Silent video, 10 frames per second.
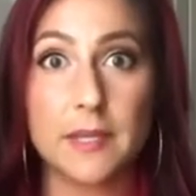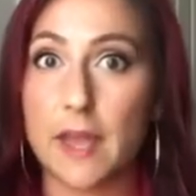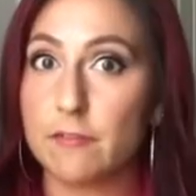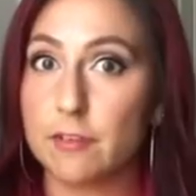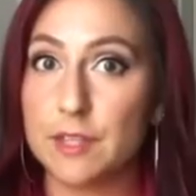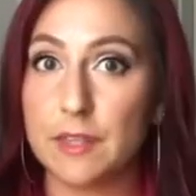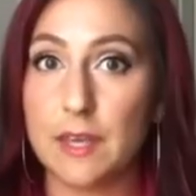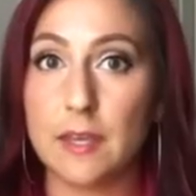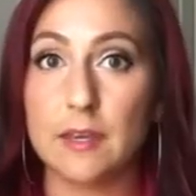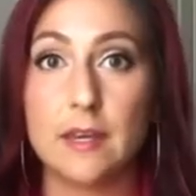
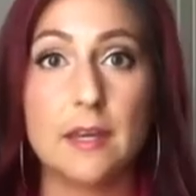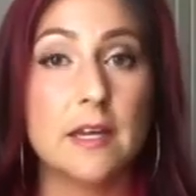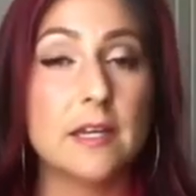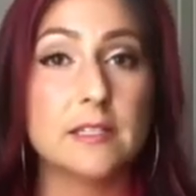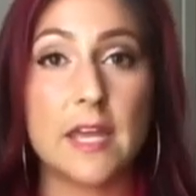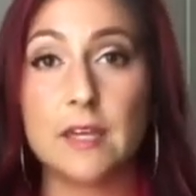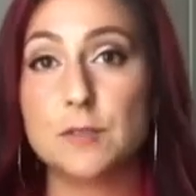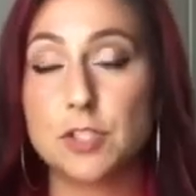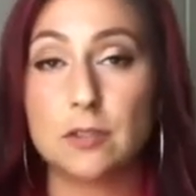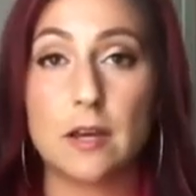everything. Take what
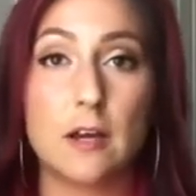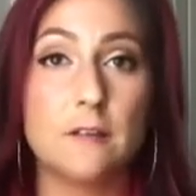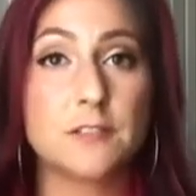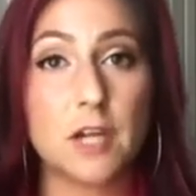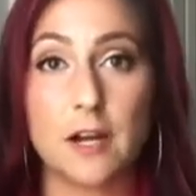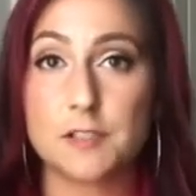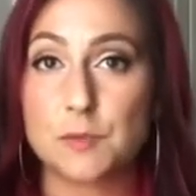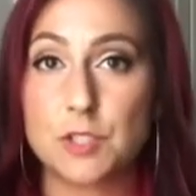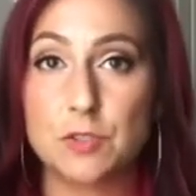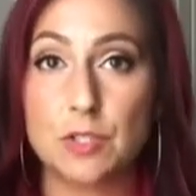you love, toss
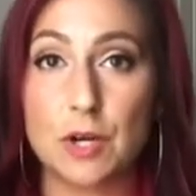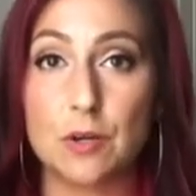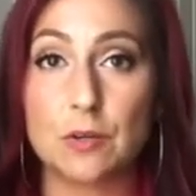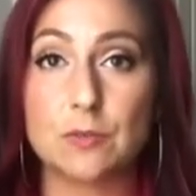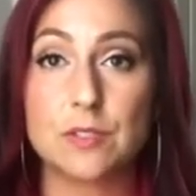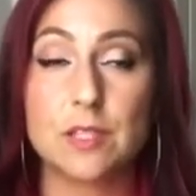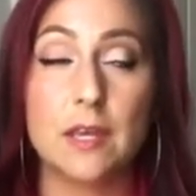what you don't.